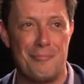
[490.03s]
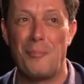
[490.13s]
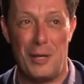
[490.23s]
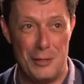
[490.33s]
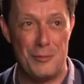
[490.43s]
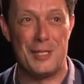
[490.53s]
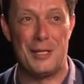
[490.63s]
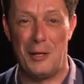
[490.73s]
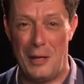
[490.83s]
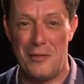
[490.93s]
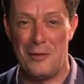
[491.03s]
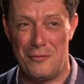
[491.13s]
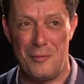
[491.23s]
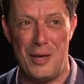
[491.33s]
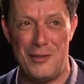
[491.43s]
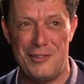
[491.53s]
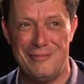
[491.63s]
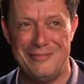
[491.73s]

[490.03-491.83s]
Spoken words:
by using another information.